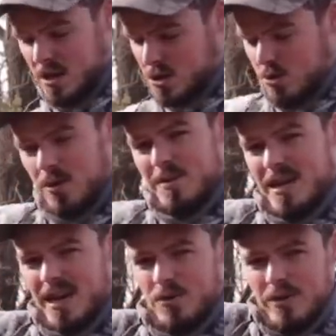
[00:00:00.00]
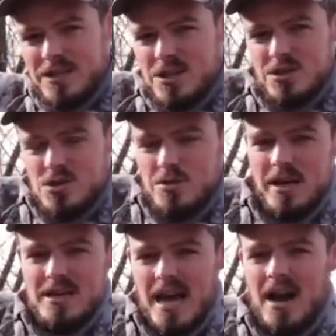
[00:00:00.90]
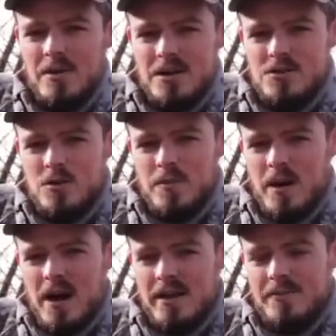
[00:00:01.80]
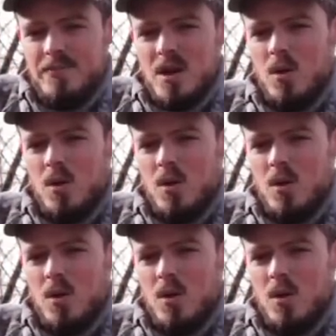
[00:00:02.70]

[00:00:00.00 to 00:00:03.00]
you don't want to be kind of reaching straight down into a pocket